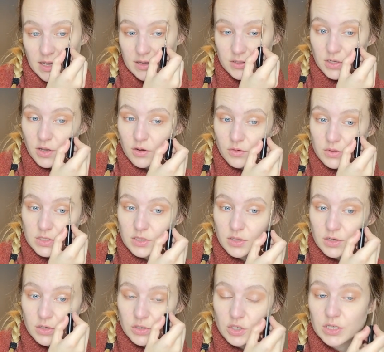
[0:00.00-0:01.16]
I had to go to
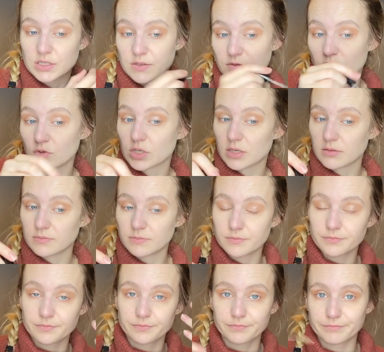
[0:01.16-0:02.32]
their
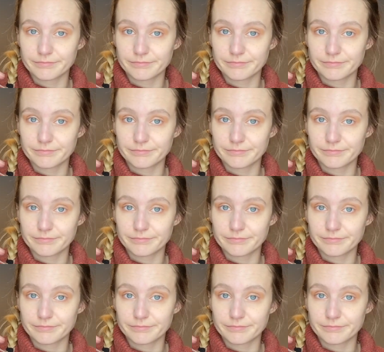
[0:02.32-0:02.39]
transfusion